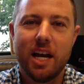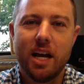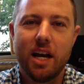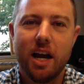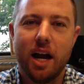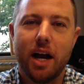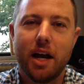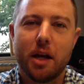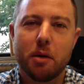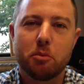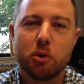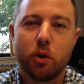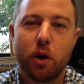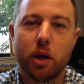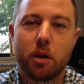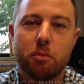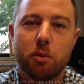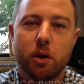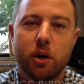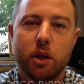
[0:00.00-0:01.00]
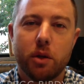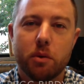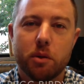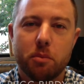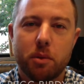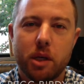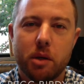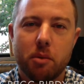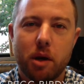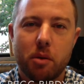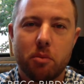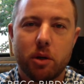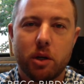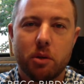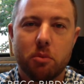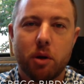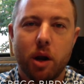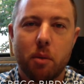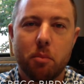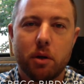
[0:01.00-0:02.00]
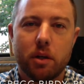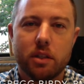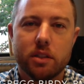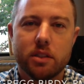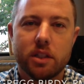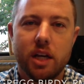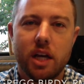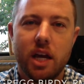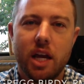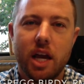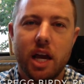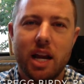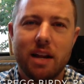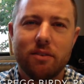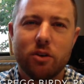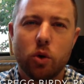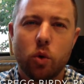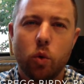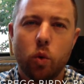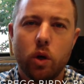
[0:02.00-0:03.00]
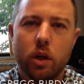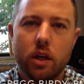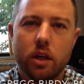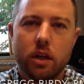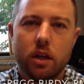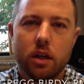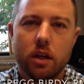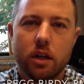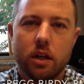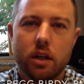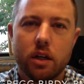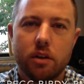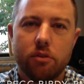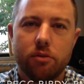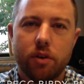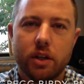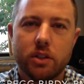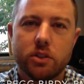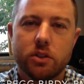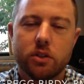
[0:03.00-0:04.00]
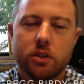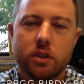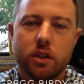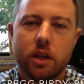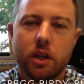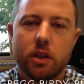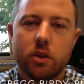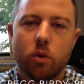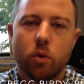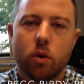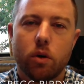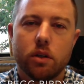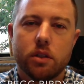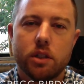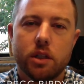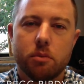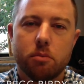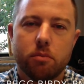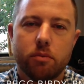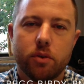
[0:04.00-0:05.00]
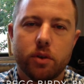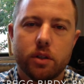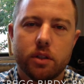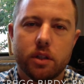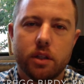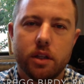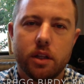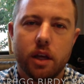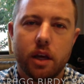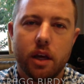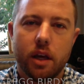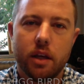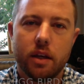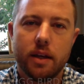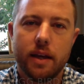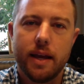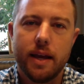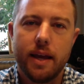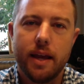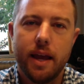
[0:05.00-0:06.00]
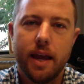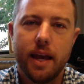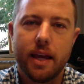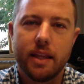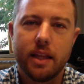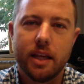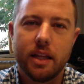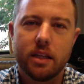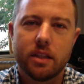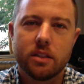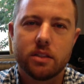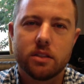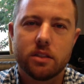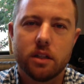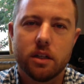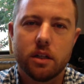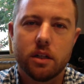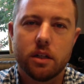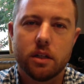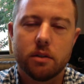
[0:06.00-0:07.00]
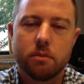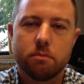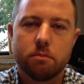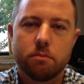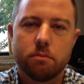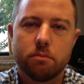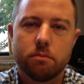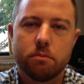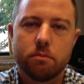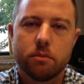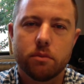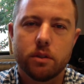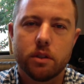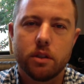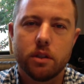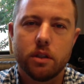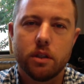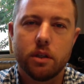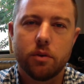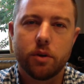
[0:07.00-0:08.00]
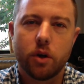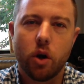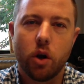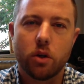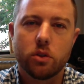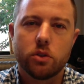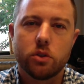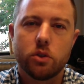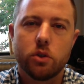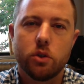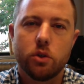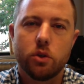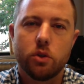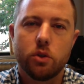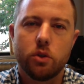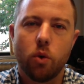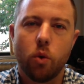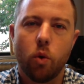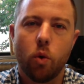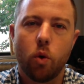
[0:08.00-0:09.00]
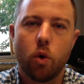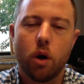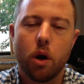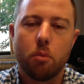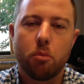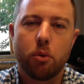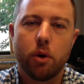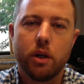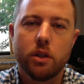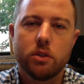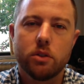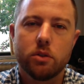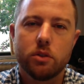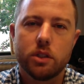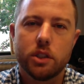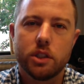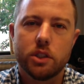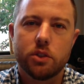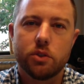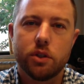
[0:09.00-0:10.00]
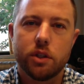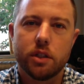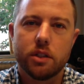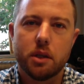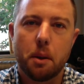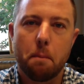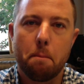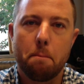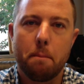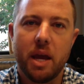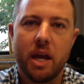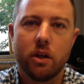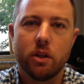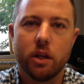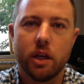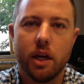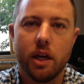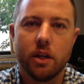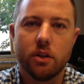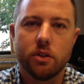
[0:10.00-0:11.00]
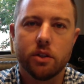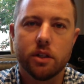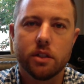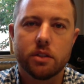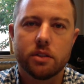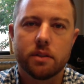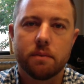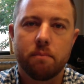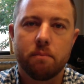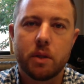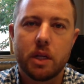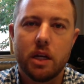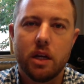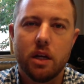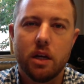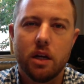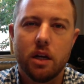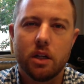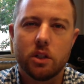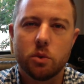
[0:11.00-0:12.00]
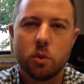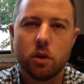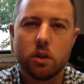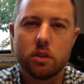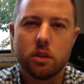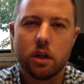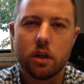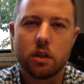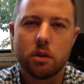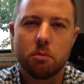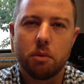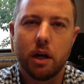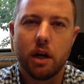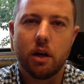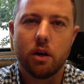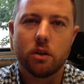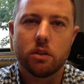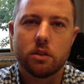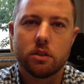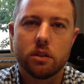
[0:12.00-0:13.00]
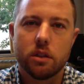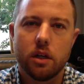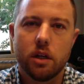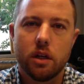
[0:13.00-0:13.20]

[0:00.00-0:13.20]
Hi, I'm Greg Birdie with PMI Birdie Properties, and I have a quick investor landlord tip for today, and that is in regards to your appraisal district mailing address. I just want to talk about